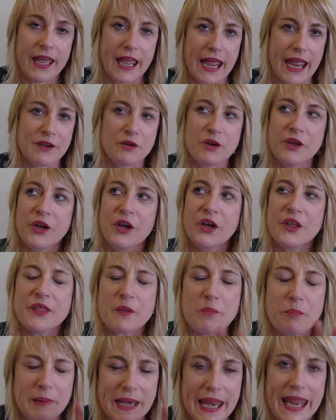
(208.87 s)
And the
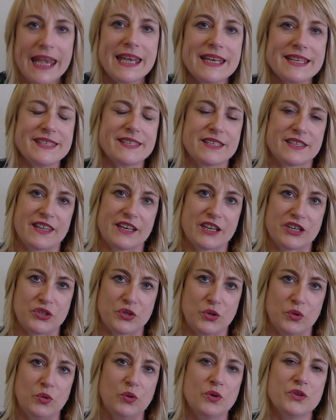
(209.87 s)
blends that are
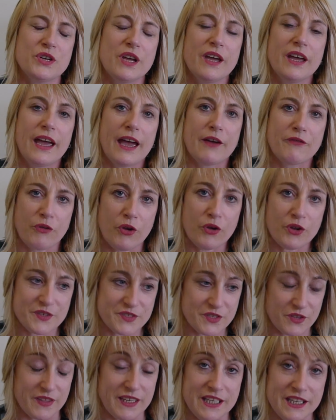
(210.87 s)
taught
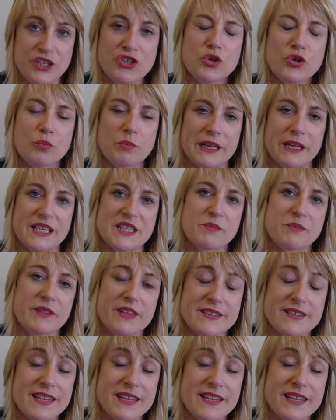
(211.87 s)
focus on the initial blends, but there's